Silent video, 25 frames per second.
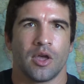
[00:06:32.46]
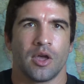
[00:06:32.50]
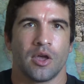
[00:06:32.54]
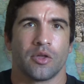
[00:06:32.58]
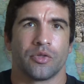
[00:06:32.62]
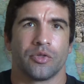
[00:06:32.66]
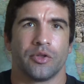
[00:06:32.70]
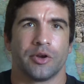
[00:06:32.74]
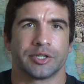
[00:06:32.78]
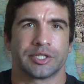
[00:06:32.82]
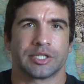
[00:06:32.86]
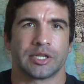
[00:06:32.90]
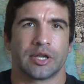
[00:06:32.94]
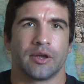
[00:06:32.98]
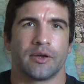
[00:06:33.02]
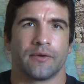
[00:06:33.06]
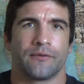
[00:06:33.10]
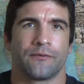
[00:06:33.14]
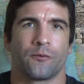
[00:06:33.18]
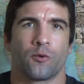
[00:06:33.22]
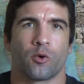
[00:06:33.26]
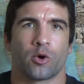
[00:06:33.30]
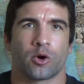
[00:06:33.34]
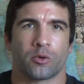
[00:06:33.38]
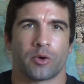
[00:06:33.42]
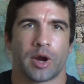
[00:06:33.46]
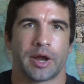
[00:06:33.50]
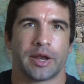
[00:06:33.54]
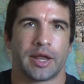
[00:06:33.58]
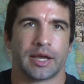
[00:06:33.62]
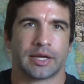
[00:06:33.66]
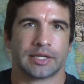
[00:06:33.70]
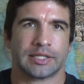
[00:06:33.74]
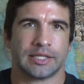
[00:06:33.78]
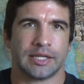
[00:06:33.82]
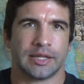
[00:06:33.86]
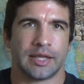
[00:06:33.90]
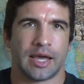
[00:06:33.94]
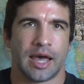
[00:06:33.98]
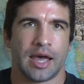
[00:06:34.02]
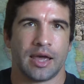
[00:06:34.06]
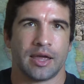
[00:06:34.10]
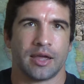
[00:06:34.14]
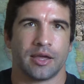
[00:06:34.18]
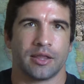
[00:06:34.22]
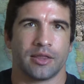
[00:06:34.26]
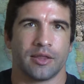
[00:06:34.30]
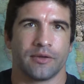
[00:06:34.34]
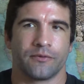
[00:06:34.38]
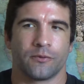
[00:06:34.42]
There's a fort right next to that,
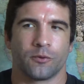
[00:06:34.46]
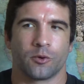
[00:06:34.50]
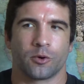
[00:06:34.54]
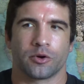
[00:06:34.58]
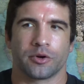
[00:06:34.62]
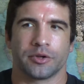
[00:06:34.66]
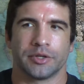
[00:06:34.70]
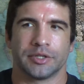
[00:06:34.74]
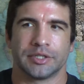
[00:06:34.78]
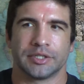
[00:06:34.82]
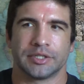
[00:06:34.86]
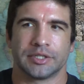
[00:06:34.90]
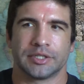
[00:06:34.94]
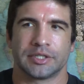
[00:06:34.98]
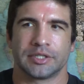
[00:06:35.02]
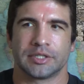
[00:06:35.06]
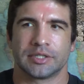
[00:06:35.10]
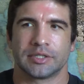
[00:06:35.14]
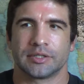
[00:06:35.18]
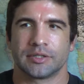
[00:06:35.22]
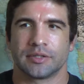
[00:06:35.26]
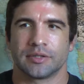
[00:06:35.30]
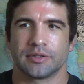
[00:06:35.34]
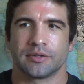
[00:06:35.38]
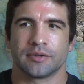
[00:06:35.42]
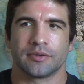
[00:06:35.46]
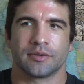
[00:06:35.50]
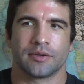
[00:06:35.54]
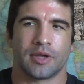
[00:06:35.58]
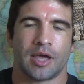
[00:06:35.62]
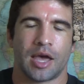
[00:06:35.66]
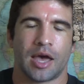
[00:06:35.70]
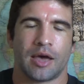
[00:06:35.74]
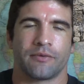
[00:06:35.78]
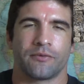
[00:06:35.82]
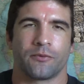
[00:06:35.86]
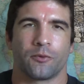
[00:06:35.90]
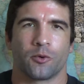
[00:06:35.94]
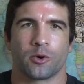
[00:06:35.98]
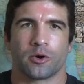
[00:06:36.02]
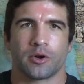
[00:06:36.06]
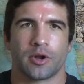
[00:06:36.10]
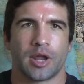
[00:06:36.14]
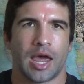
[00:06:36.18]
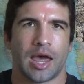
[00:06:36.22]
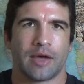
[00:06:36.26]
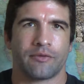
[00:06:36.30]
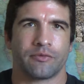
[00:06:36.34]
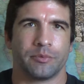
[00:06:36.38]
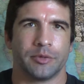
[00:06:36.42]
and the fort is half fort and
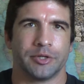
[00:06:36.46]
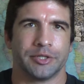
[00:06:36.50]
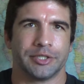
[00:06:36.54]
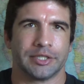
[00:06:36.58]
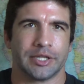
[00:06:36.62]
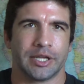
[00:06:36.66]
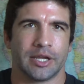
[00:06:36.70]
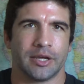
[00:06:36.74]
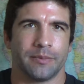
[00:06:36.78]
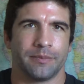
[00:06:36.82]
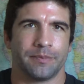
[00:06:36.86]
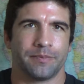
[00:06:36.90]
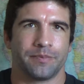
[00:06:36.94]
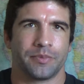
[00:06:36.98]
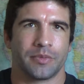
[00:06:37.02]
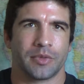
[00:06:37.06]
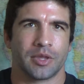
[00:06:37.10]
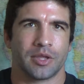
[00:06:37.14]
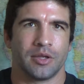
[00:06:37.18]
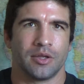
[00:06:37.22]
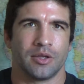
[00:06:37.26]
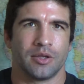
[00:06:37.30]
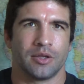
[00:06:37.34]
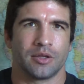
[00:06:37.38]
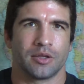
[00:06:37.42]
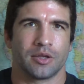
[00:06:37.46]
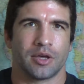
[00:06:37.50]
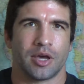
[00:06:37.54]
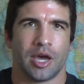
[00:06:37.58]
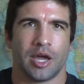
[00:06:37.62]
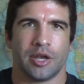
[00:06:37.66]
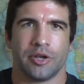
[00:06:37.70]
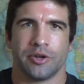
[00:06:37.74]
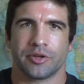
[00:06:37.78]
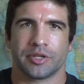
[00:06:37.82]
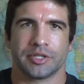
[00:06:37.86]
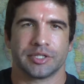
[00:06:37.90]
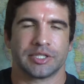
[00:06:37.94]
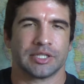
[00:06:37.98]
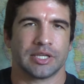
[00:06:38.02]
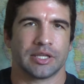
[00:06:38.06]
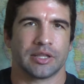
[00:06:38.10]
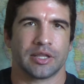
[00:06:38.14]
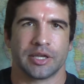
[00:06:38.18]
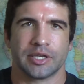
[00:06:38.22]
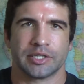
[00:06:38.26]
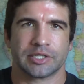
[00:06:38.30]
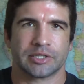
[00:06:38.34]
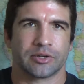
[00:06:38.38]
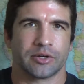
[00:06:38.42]
half museum, and you can see the
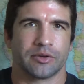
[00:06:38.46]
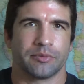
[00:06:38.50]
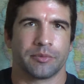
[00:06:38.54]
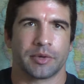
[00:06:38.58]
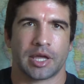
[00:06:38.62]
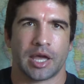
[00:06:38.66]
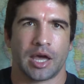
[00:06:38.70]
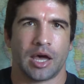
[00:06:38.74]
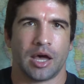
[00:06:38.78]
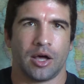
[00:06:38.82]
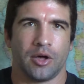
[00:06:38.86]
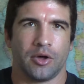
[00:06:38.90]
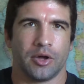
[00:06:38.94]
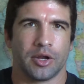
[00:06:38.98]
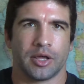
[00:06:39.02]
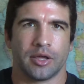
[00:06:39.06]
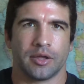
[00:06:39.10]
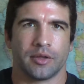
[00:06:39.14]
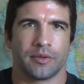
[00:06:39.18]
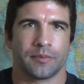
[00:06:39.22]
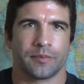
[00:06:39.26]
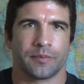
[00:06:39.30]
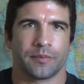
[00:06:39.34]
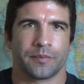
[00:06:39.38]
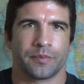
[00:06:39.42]
history of Macau in it.